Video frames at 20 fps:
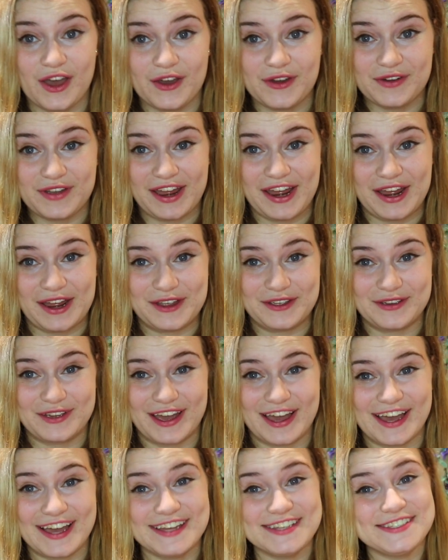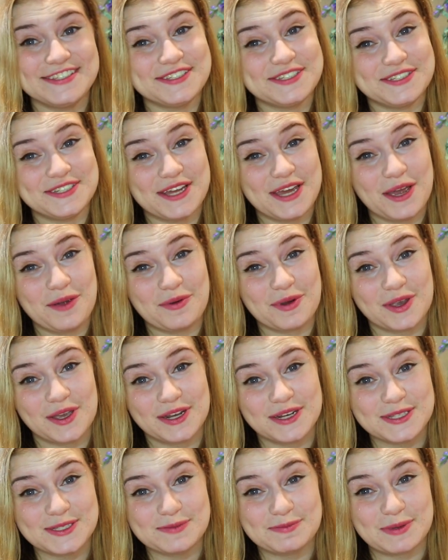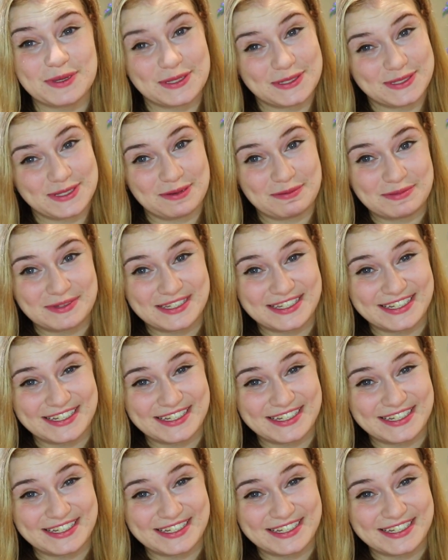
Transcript: Okay, you guys, today we're gonna spill some